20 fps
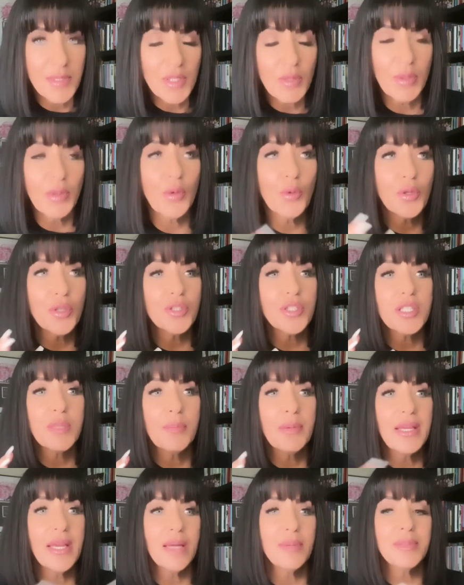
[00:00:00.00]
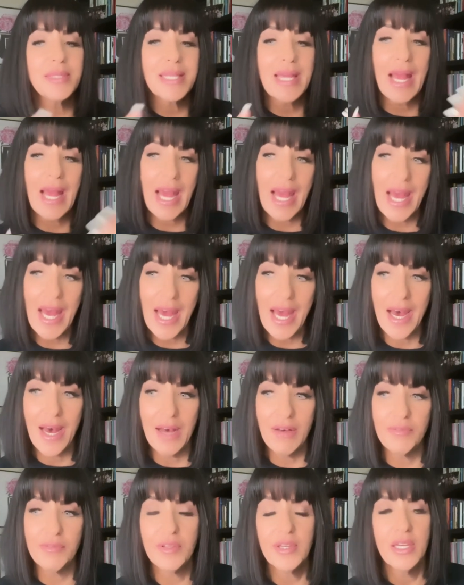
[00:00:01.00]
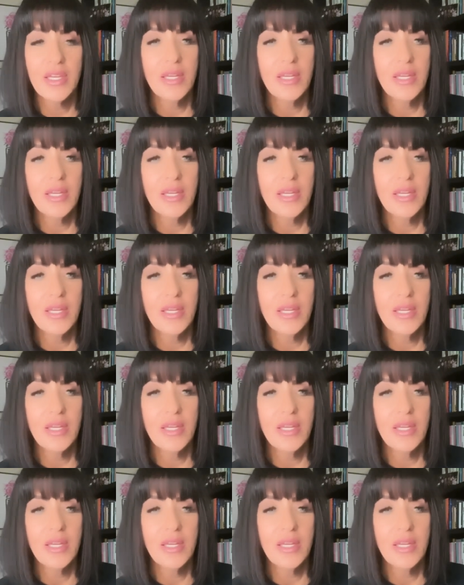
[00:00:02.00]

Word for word: So in order to be able to have